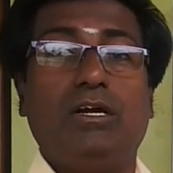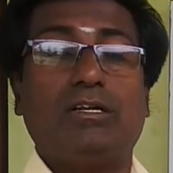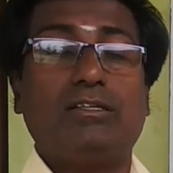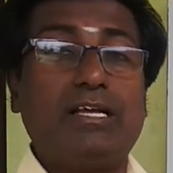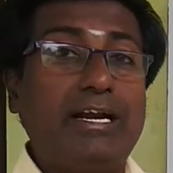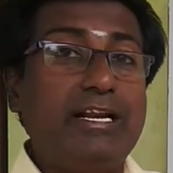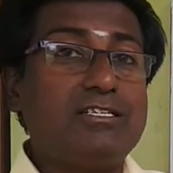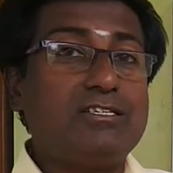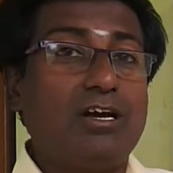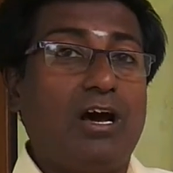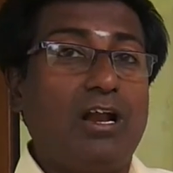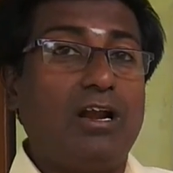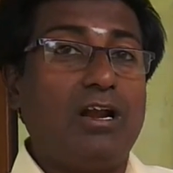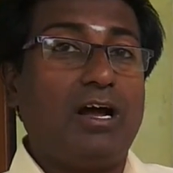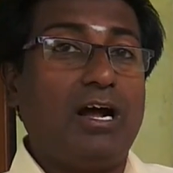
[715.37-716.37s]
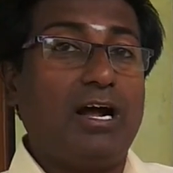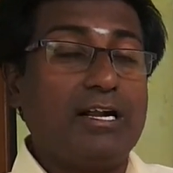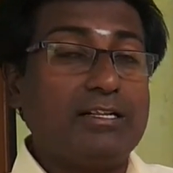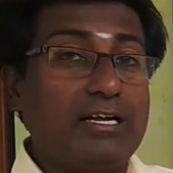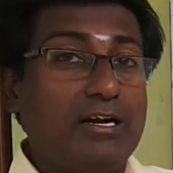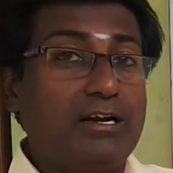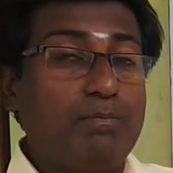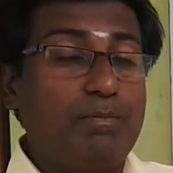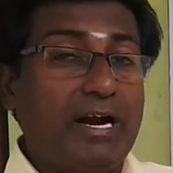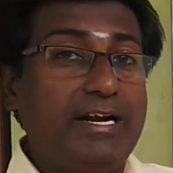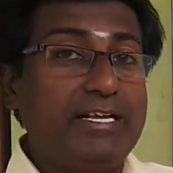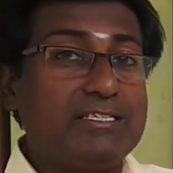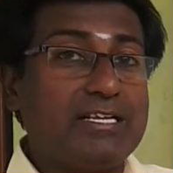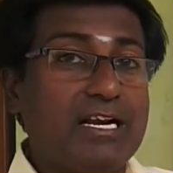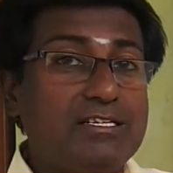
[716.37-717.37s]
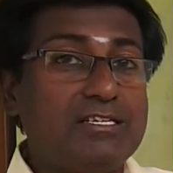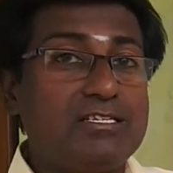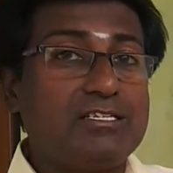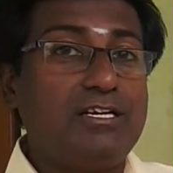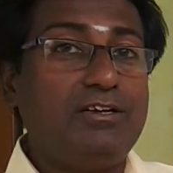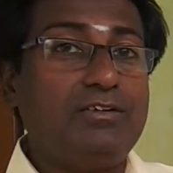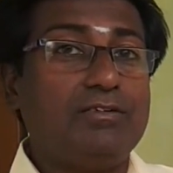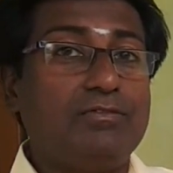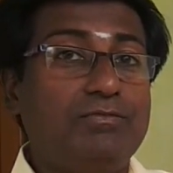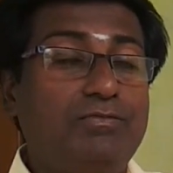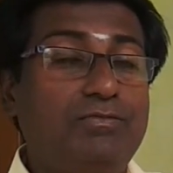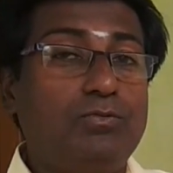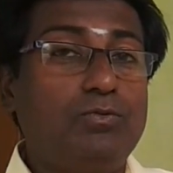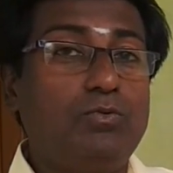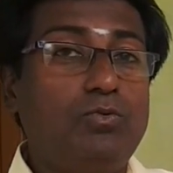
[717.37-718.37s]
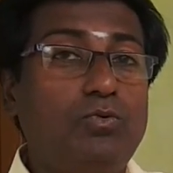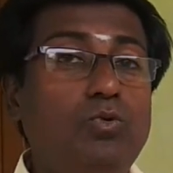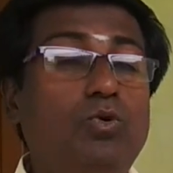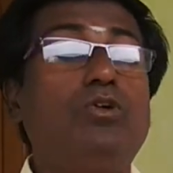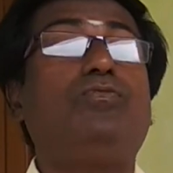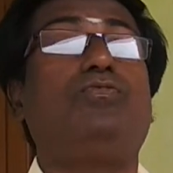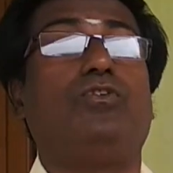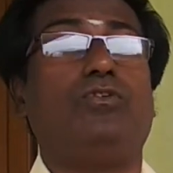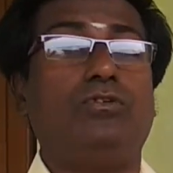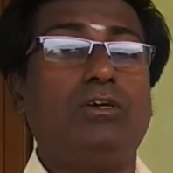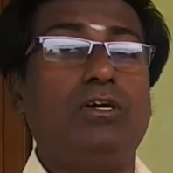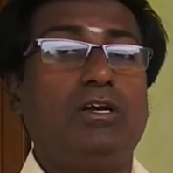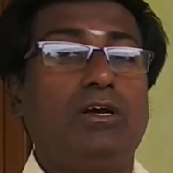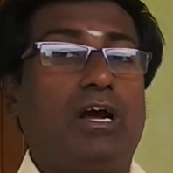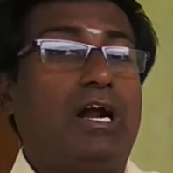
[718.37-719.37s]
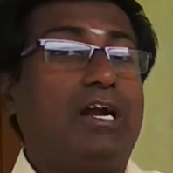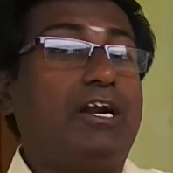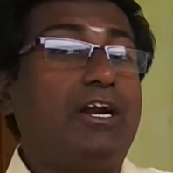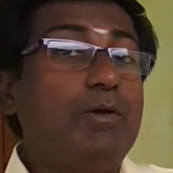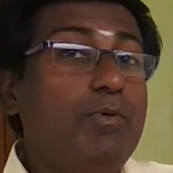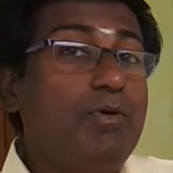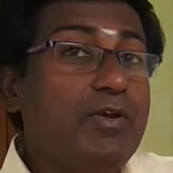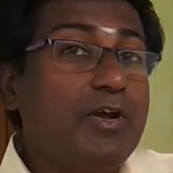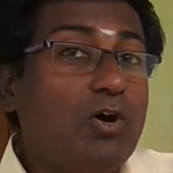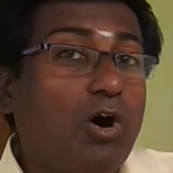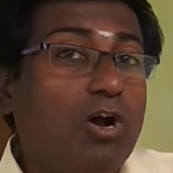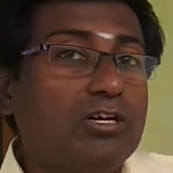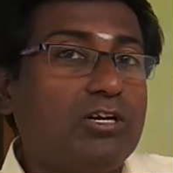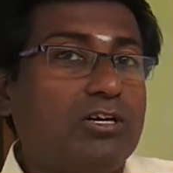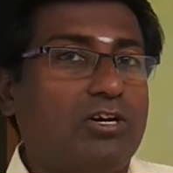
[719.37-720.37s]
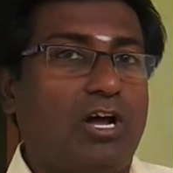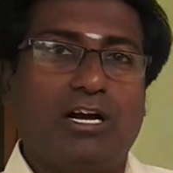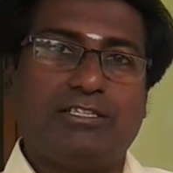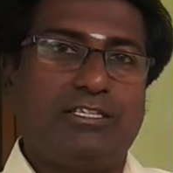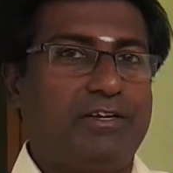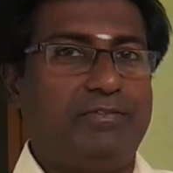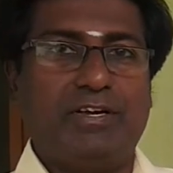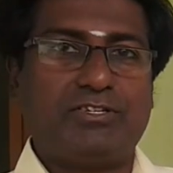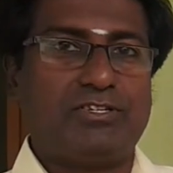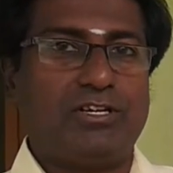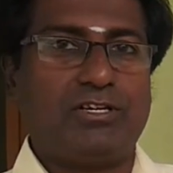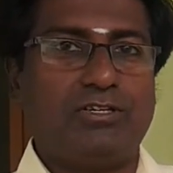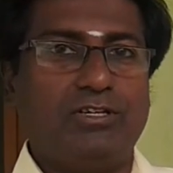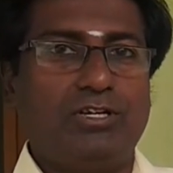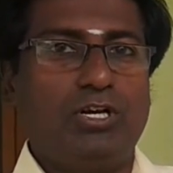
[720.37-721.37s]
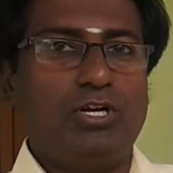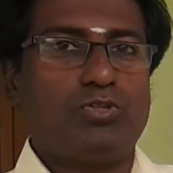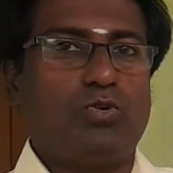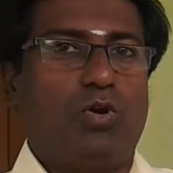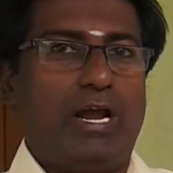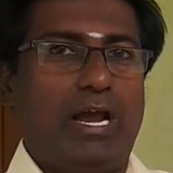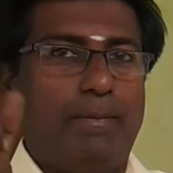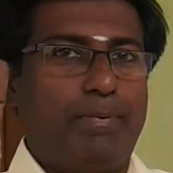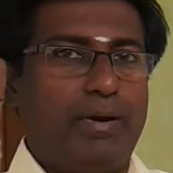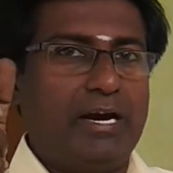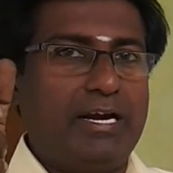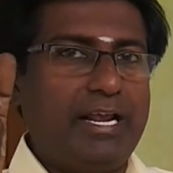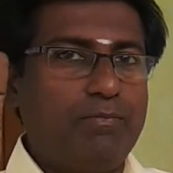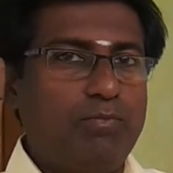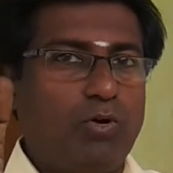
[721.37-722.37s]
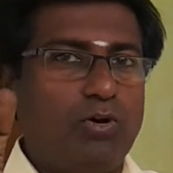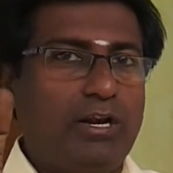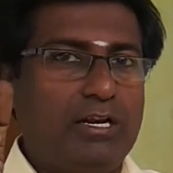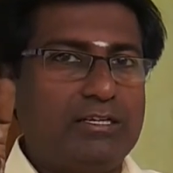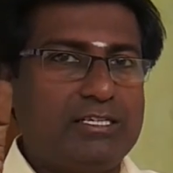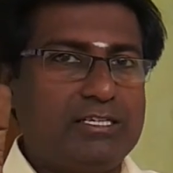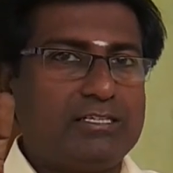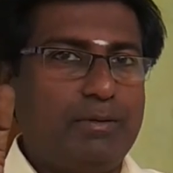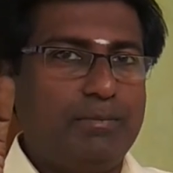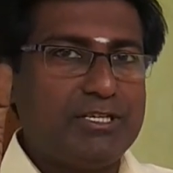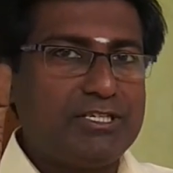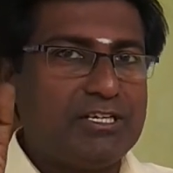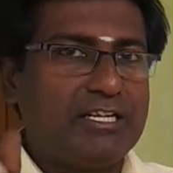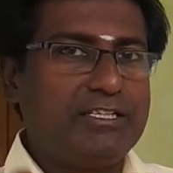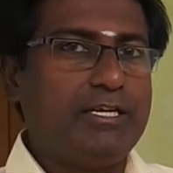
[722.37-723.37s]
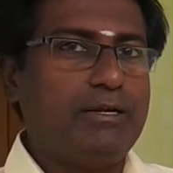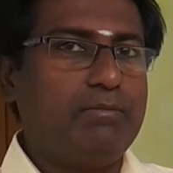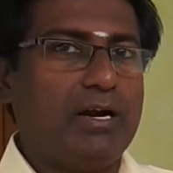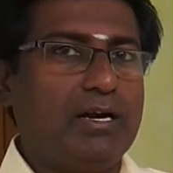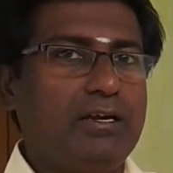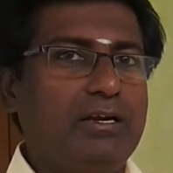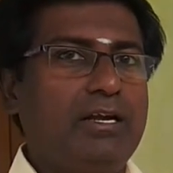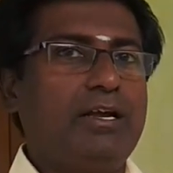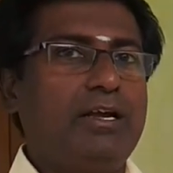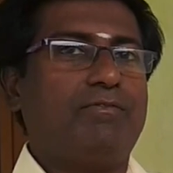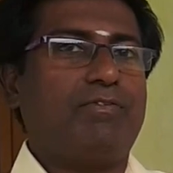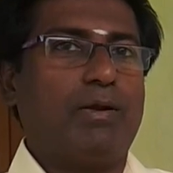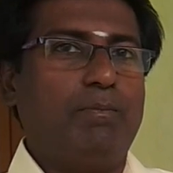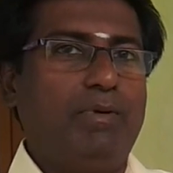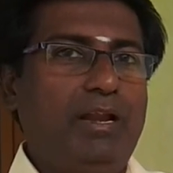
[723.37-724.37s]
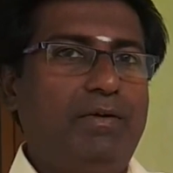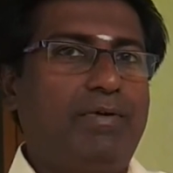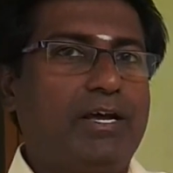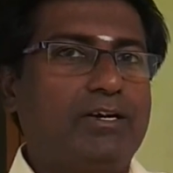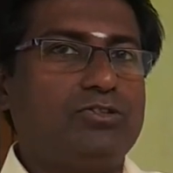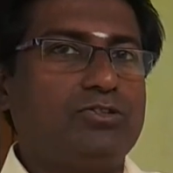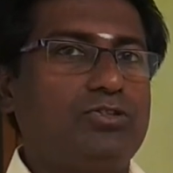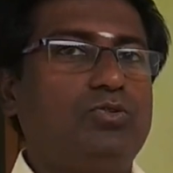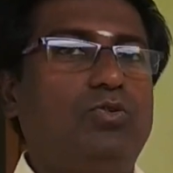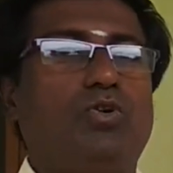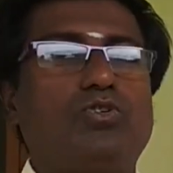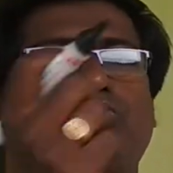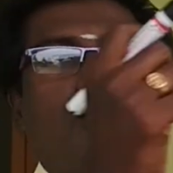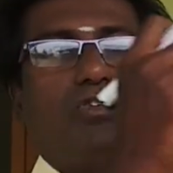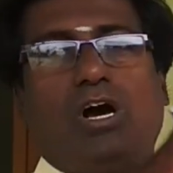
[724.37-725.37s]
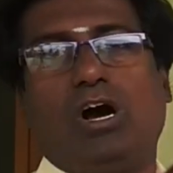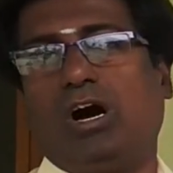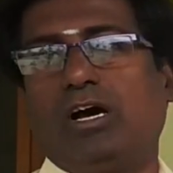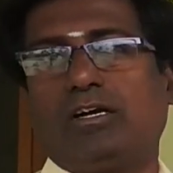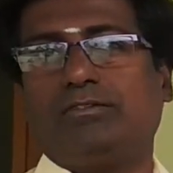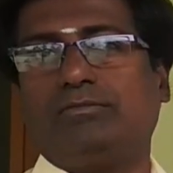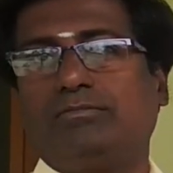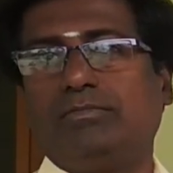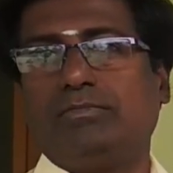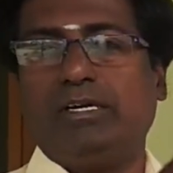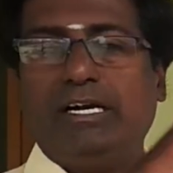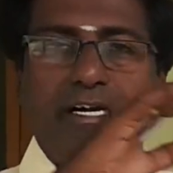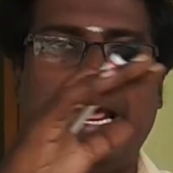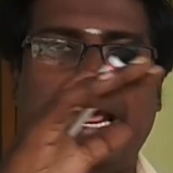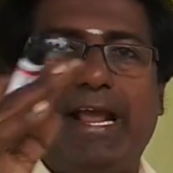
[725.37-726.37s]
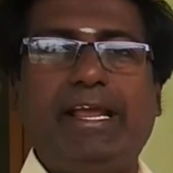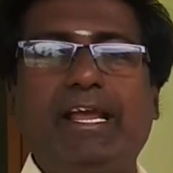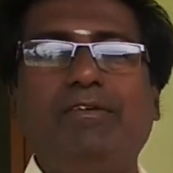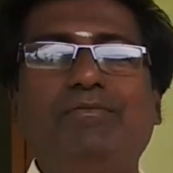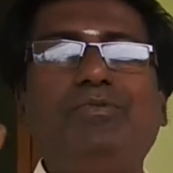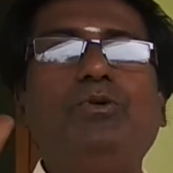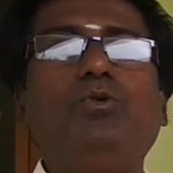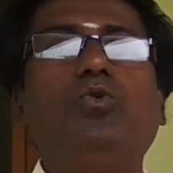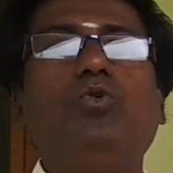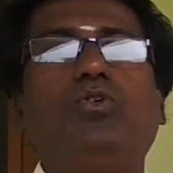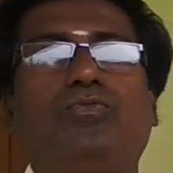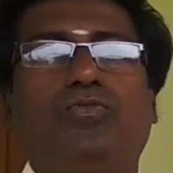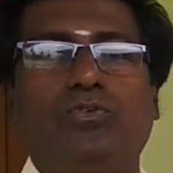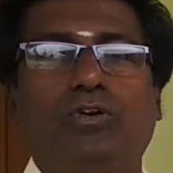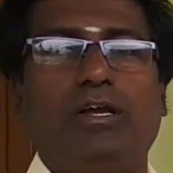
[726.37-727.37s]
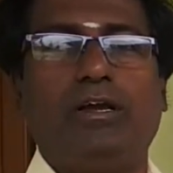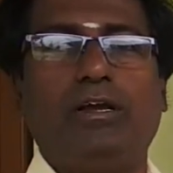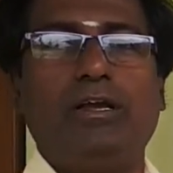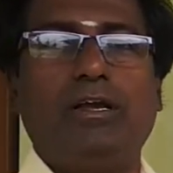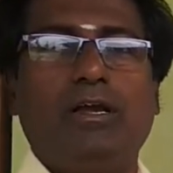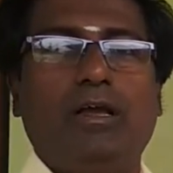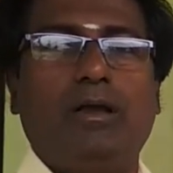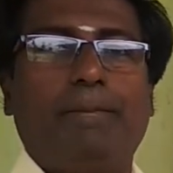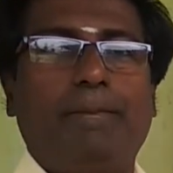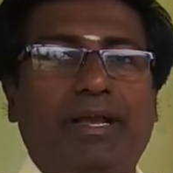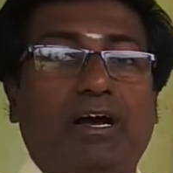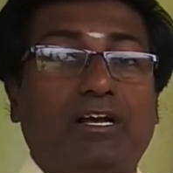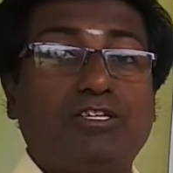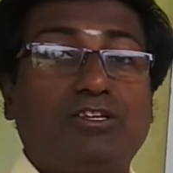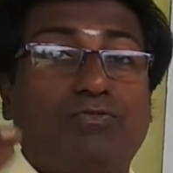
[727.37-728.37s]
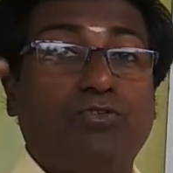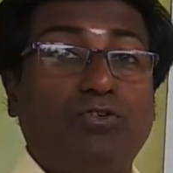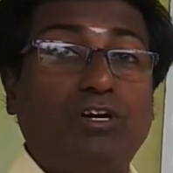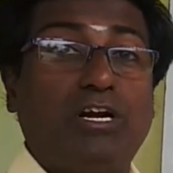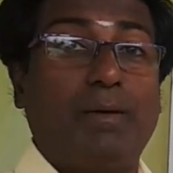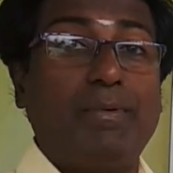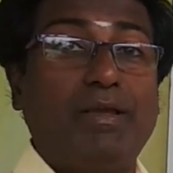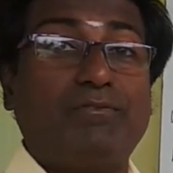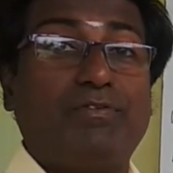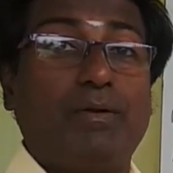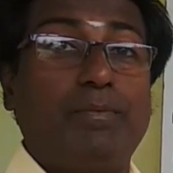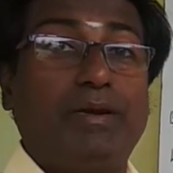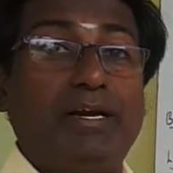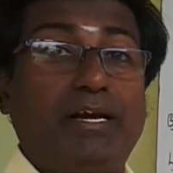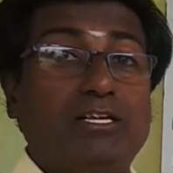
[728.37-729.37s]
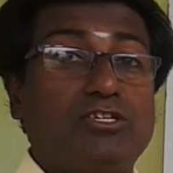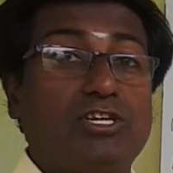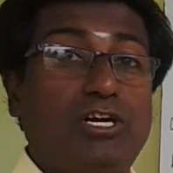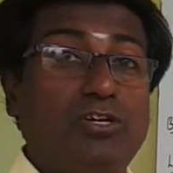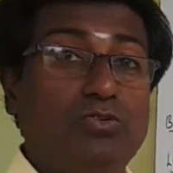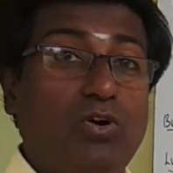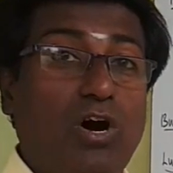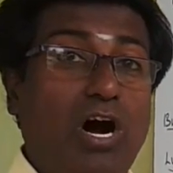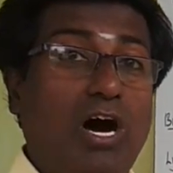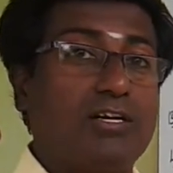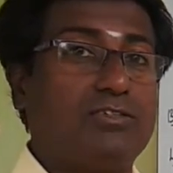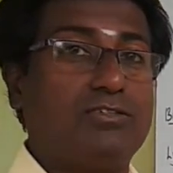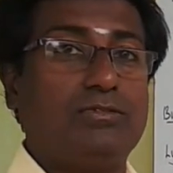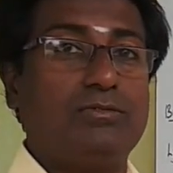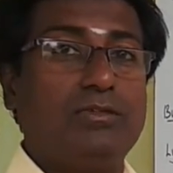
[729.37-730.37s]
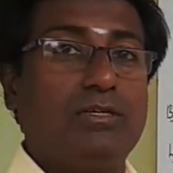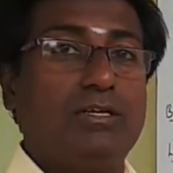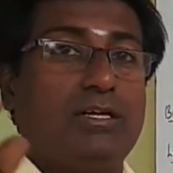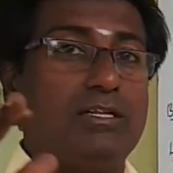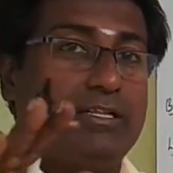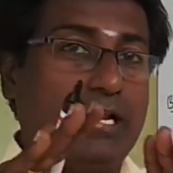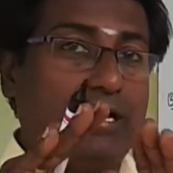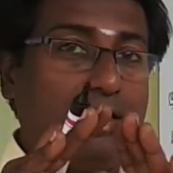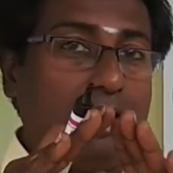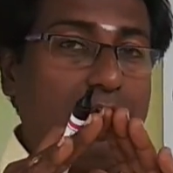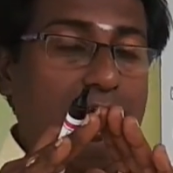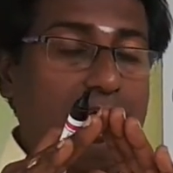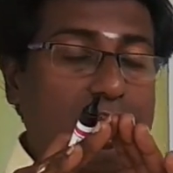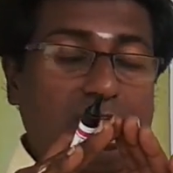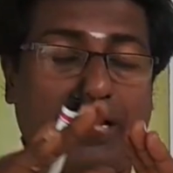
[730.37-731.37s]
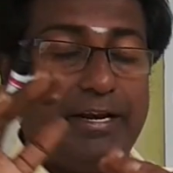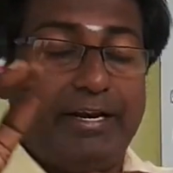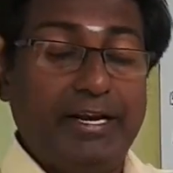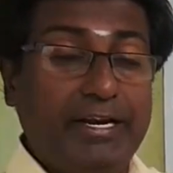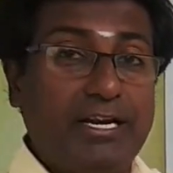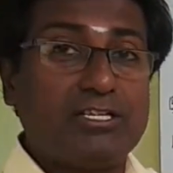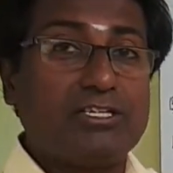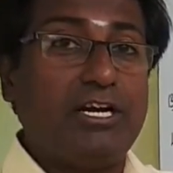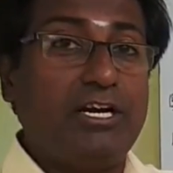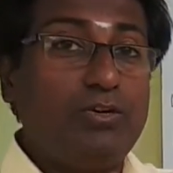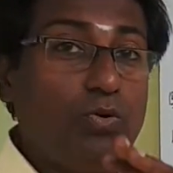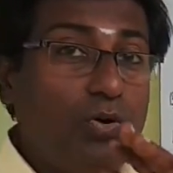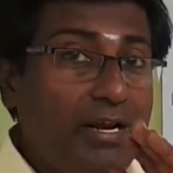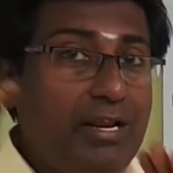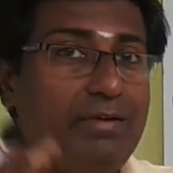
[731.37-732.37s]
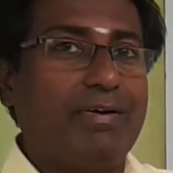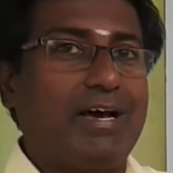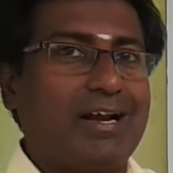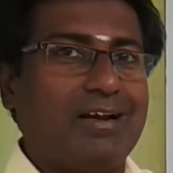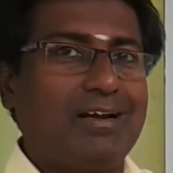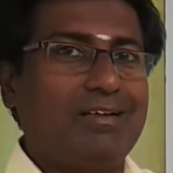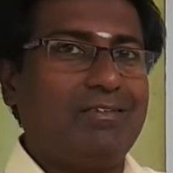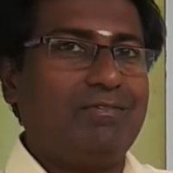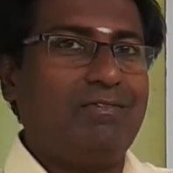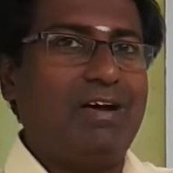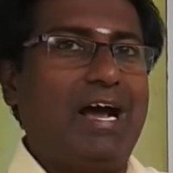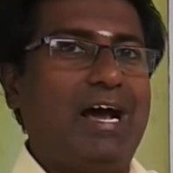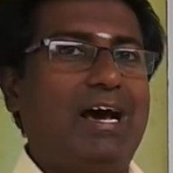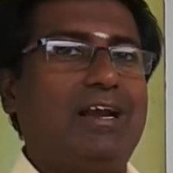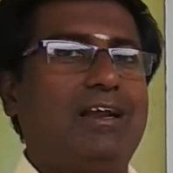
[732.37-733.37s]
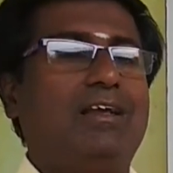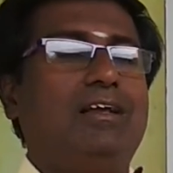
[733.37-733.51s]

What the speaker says: That is called, that the blood is consisting good food and removing all the toxic waste. So hepatic portal system is nothing but from liver to goes to the heart. It taking pure food. Because the food coming from intestine to heart, intestine to liver, where